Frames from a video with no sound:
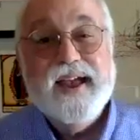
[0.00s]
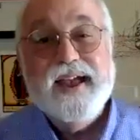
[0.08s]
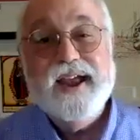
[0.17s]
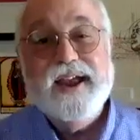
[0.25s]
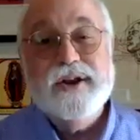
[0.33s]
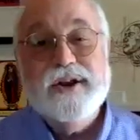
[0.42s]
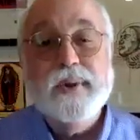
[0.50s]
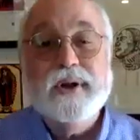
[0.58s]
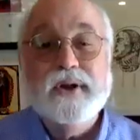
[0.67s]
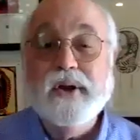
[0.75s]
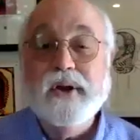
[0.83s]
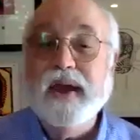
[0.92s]
you would
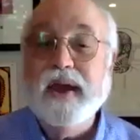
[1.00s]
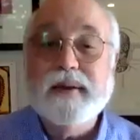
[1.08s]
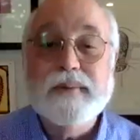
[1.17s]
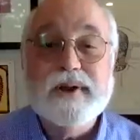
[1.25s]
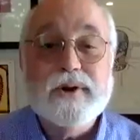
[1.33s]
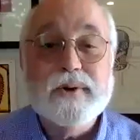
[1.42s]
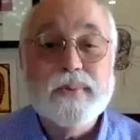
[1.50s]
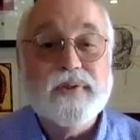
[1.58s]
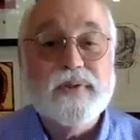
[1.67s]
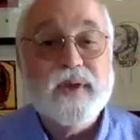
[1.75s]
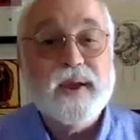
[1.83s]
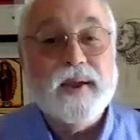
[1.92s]
look at him and you
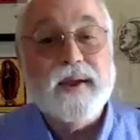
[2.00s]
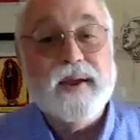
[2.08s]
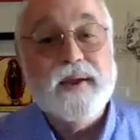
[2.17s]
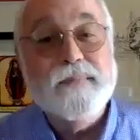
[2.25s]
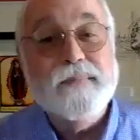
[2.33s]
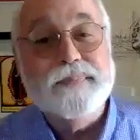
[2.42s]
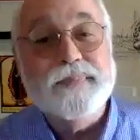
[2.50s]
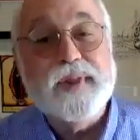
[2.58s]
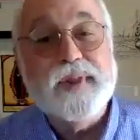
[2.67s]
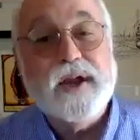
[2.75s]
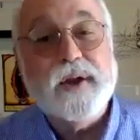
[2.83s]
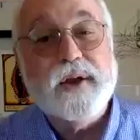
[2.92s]
would think
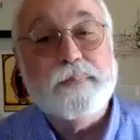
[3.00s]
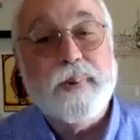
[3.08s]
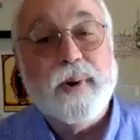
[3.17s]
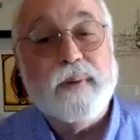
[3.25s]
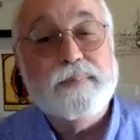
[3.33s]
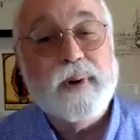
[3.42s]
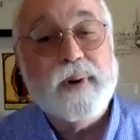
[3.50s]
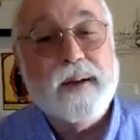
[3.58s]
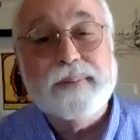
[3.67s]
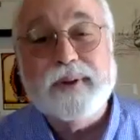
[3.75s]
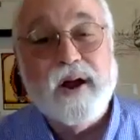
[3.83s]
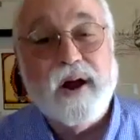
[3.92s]
he could
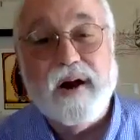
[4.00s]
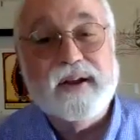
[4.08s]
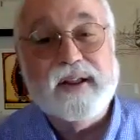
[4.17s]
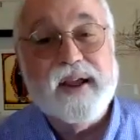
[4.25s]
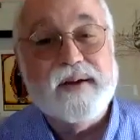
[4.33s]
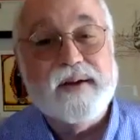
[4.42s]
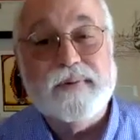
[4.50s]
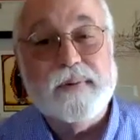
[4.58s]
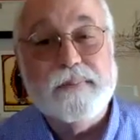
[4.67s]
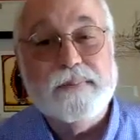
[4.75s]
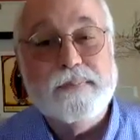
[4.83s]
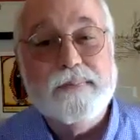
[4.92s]
probably hardly
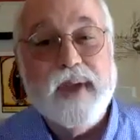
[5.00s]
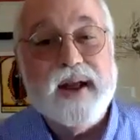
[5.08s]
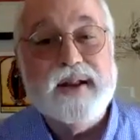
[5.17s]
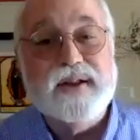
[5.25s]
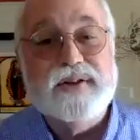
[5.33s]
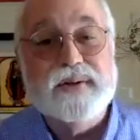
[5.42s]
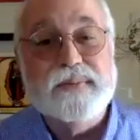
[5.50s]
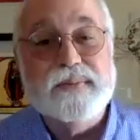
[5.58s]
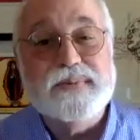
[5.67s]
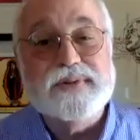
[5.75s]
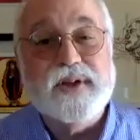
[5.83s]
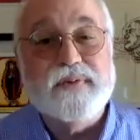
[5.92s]
ever manage
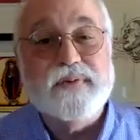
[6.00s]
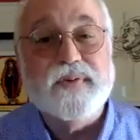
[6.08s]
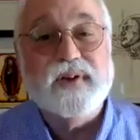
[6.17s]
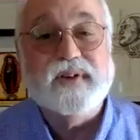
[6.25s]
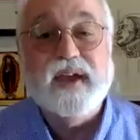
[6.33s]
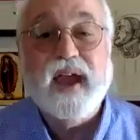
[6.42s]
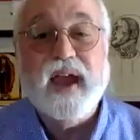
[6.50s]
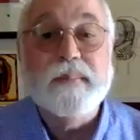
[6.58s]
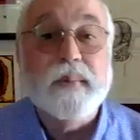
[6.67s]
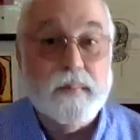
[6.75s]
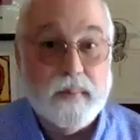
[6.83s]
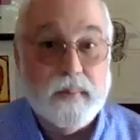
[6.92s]
himself as a gang
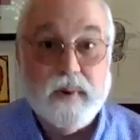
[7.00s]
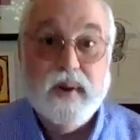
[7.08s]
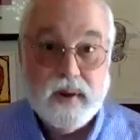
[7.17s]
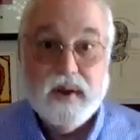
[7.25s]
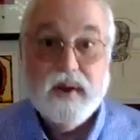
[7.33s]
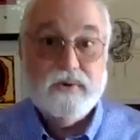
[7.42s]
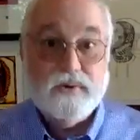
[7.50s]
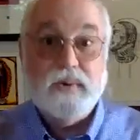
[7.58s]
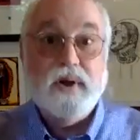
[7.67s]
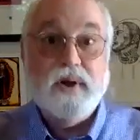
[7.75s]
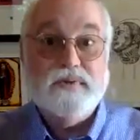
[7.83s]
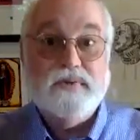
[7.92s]
member.
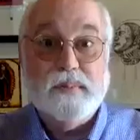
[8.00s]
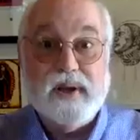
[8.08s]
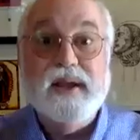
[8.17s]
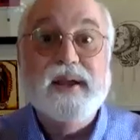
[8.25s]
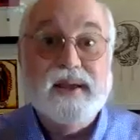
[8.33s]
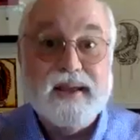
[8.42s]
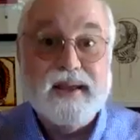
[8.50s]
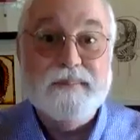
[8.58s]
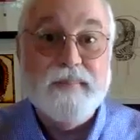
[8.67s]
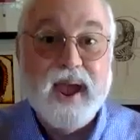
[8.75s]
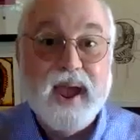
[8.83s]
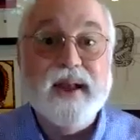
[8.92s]
Trust me, he
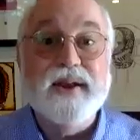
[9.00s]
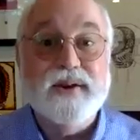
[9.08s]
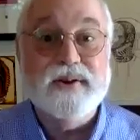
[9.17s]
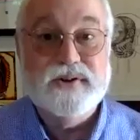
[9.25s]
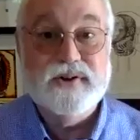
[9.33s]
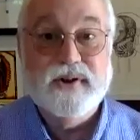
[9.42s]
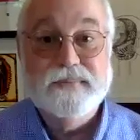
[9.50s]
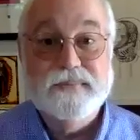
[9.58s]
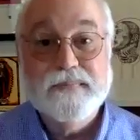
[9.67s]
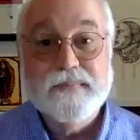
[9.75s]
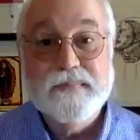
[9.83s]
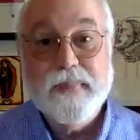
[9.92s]
managed.
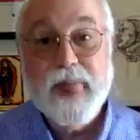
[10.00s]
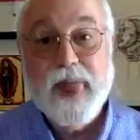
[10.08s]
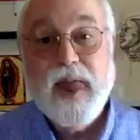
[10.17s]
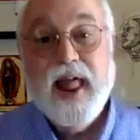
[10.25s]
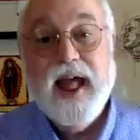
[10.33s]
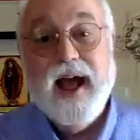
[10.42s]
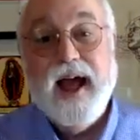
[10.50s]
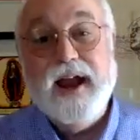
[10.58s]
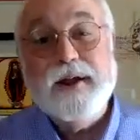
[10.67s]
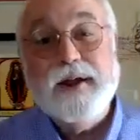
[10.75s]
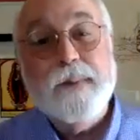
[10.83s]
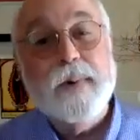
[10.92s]
I
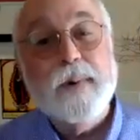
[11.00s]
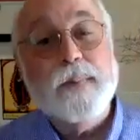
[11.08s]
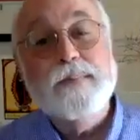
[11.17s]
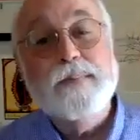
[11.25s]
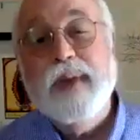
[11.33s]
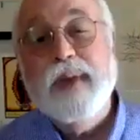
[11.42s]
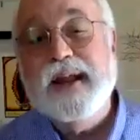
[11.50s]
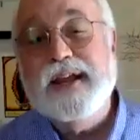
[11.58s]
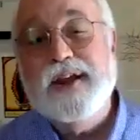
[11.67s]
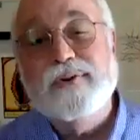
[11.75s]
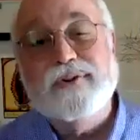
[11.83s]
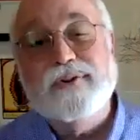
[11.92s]
can remember many
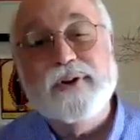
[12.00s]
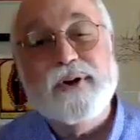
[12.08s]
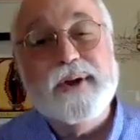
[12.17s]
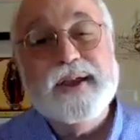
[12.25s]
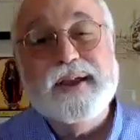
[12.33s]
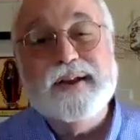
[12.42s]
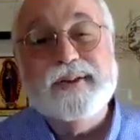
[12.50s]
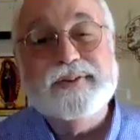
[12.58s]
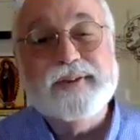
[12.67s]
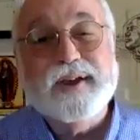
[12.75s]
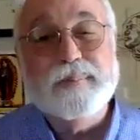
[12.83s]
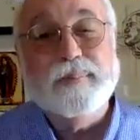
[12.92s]
years ago, he and his kid